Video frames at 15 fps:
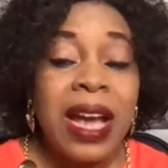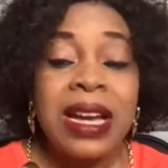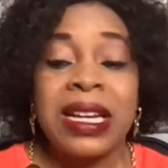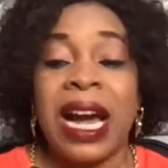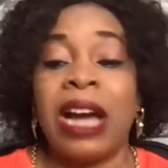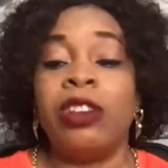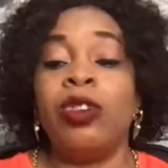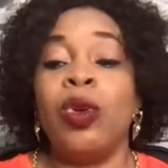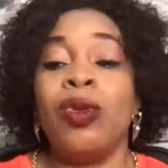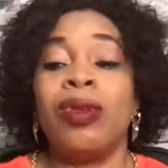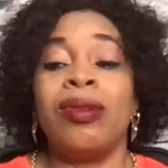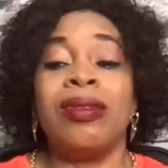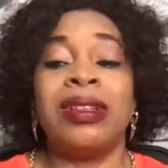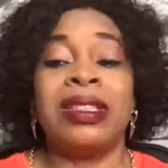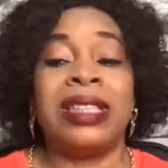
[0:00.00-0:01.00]
Can
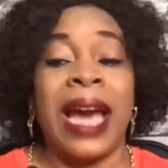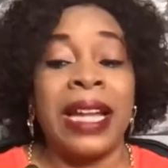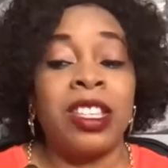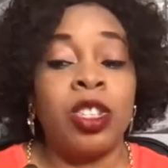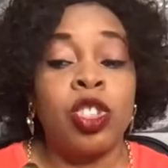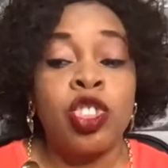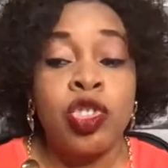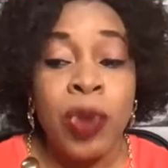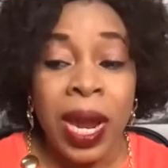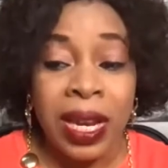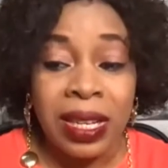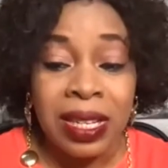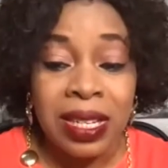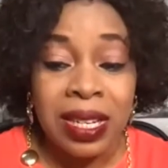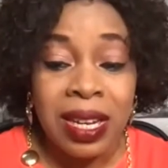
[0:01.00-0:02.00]
you get
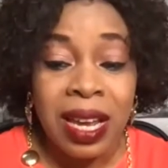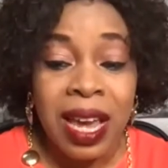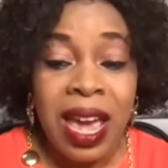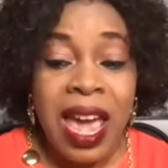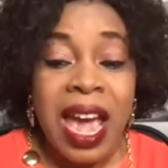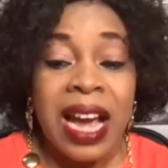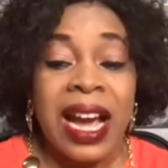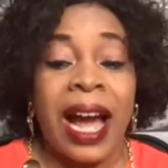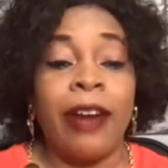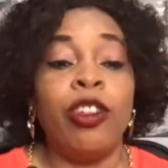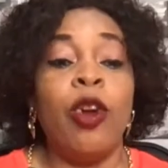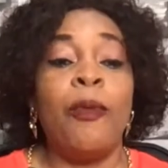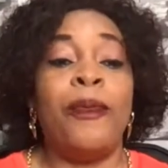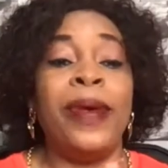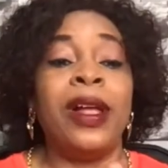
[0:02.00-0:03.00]
trained? Can
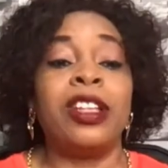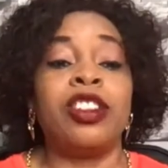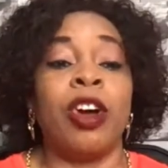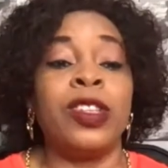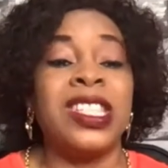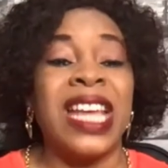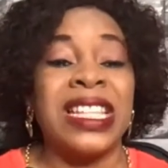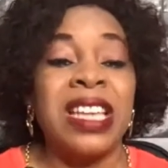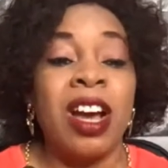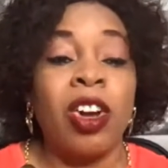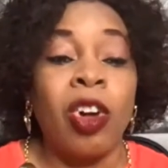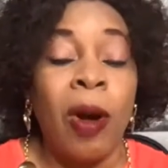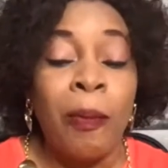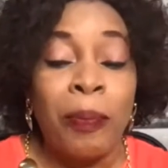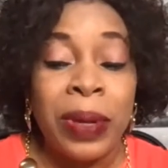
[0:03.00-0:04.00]
you build on certain
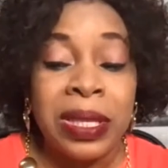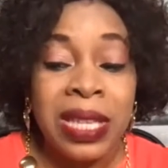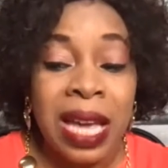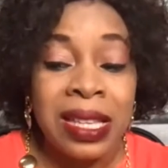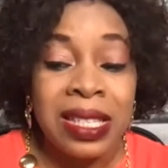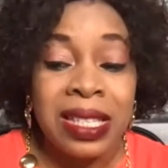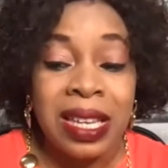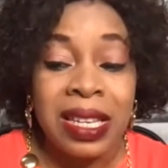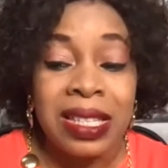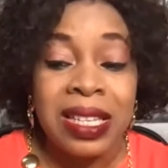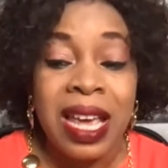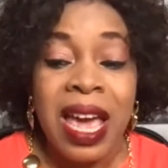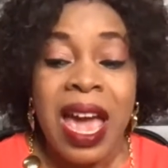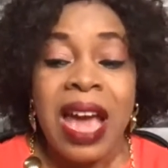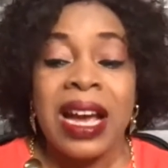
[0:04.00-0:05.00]

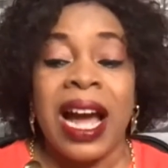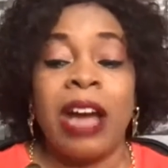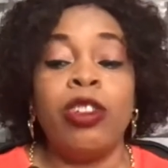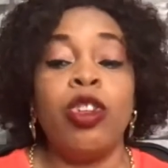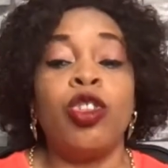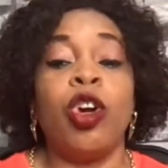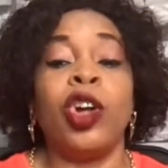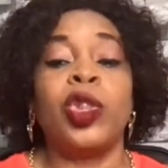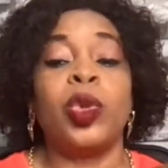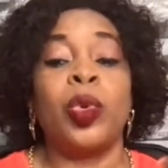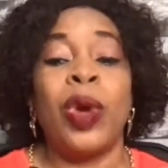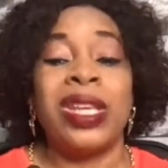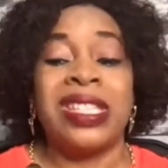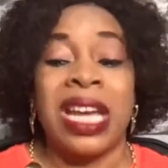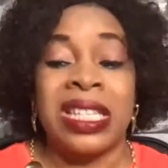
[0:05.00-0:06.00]
competences? Can you go
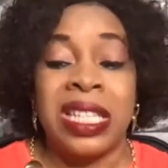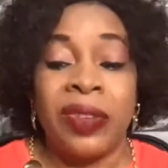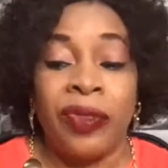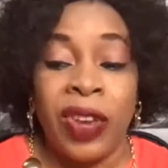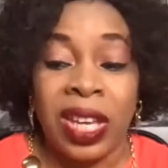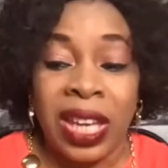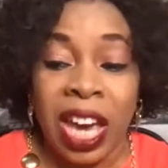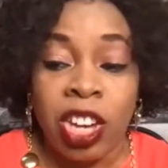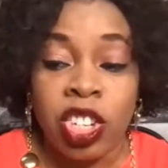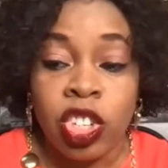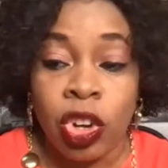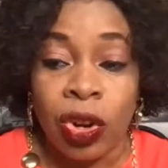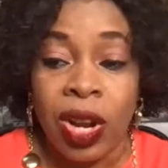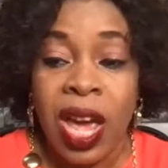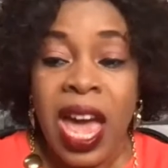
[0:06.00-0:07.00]
through a
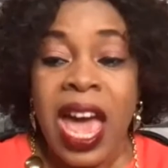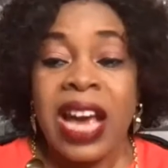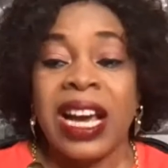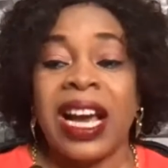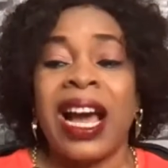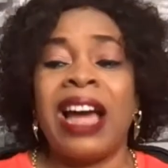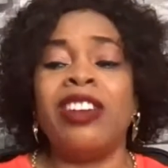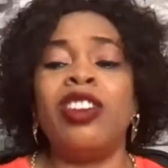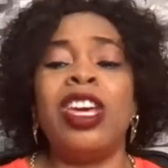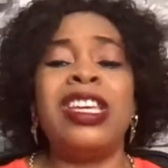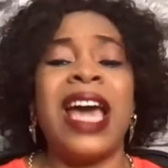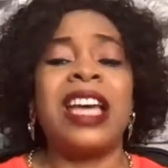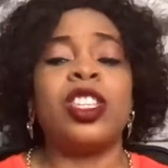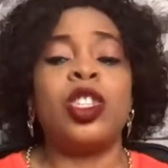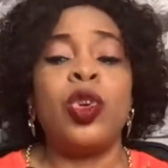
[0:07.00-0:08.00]
certification?
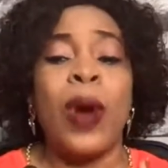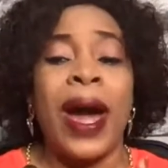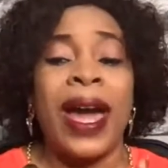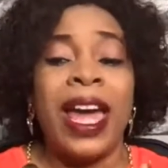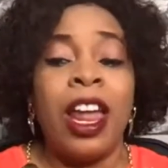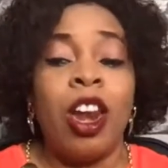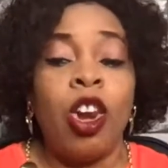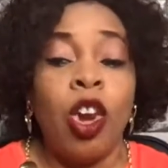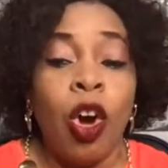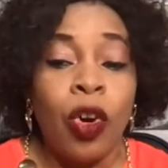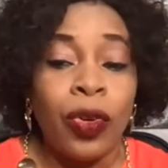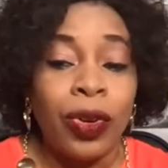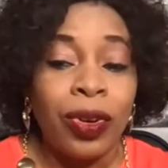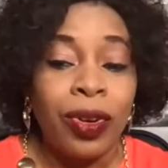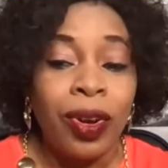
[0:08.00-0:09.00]
Yes, you are
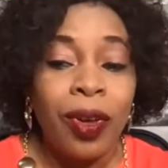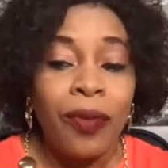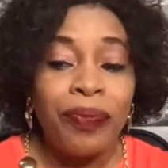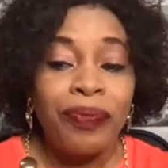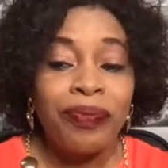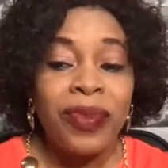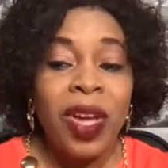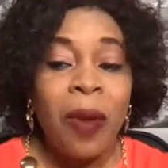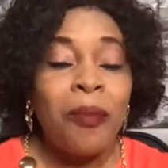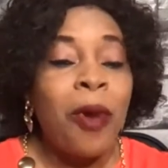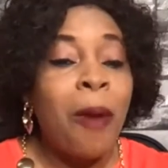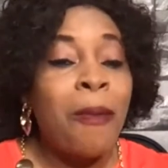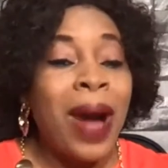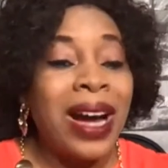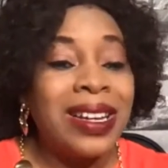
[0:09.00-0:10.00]
alone,
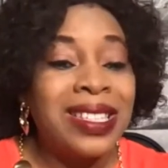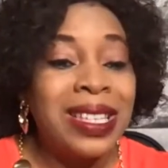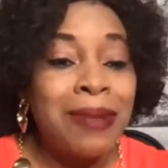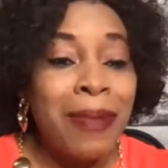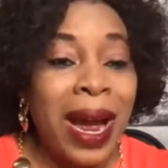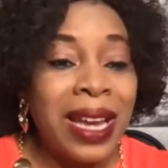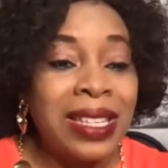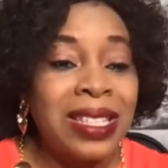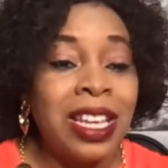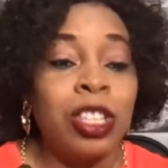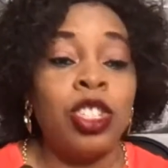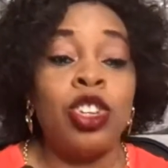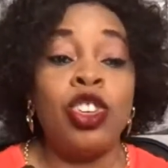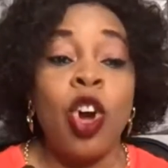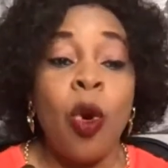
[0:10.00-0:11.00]
but maximize
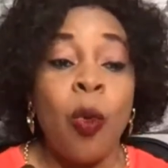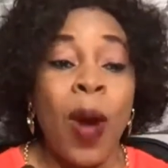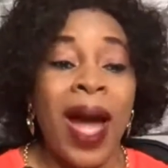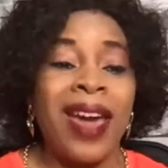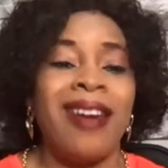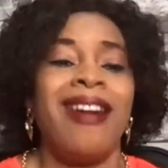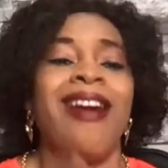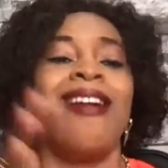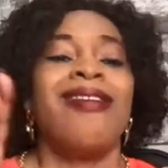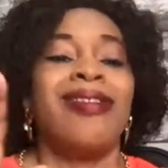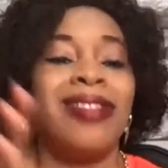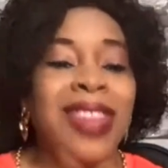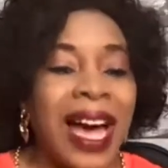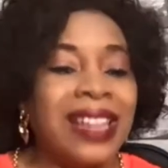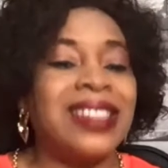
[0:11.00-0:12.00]
it. You know why?
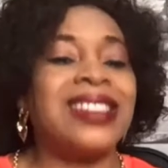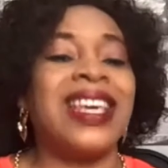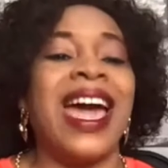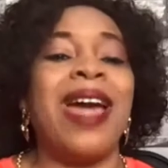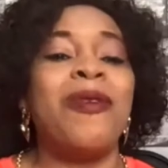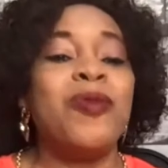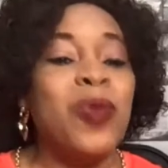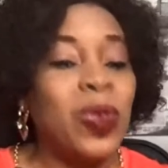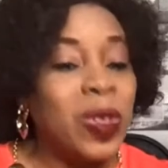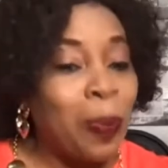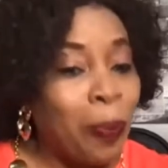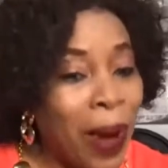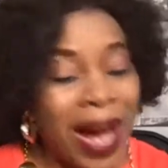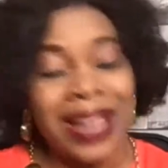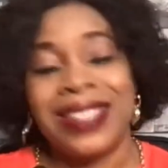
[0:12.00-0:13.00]
That time will
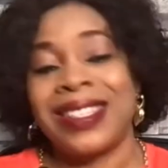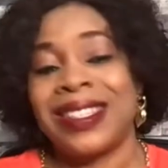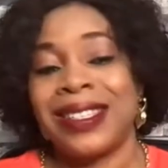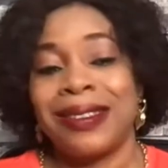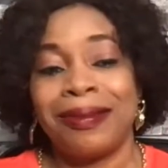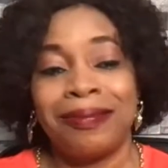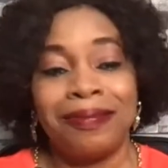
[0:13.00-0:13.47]
pass.